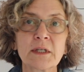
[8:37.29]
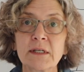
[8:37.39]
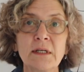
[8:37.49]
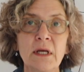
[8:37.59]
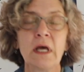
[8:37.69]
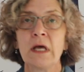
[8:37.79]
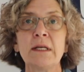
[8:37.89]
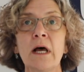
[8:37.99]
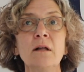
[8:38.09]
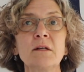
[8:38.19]
And
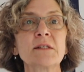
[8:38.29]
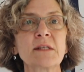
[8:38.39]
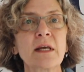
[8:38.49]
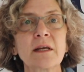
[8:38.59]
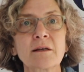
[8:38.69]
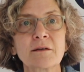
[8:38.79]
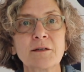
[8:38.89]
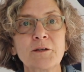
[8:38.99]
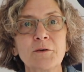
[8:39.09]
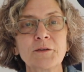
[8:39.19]
Nell is saying,
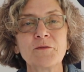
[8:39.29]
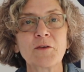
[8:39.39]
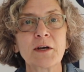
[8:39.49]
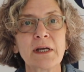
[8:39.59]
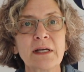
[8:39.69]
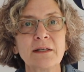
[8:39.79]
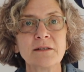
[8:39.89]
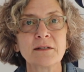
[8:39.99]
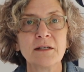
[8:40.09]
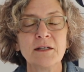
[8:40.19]
at the very end,